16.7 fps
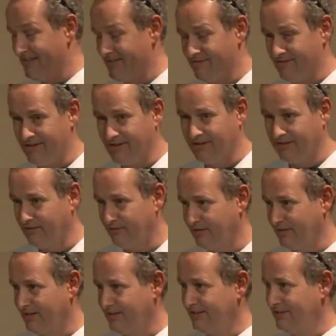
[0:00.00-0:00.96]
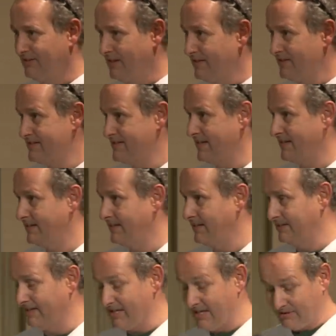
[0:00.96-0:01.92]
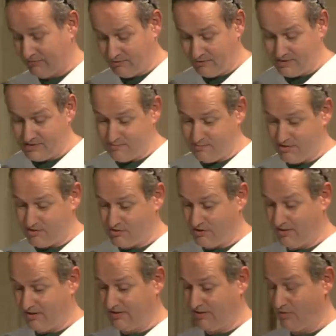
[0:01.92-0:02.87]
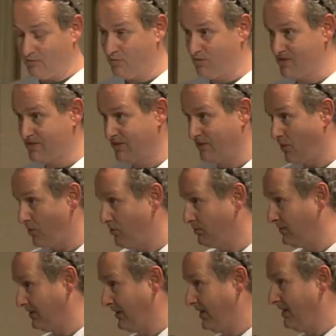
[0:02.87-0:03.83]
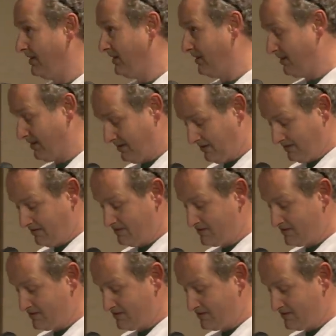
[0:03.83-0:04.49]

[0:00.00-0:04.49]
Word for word: very difficult to understand that network specialty was taught in in the